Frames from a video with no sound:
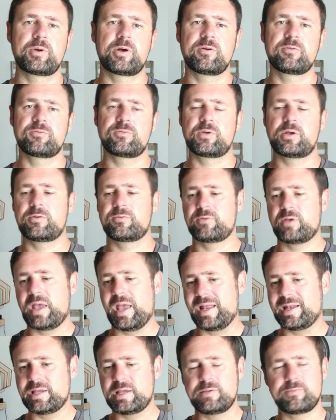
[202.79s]
of
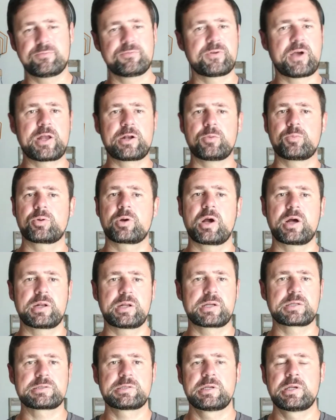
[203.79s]
any final
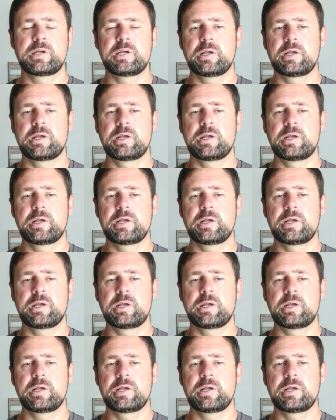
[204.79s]
product.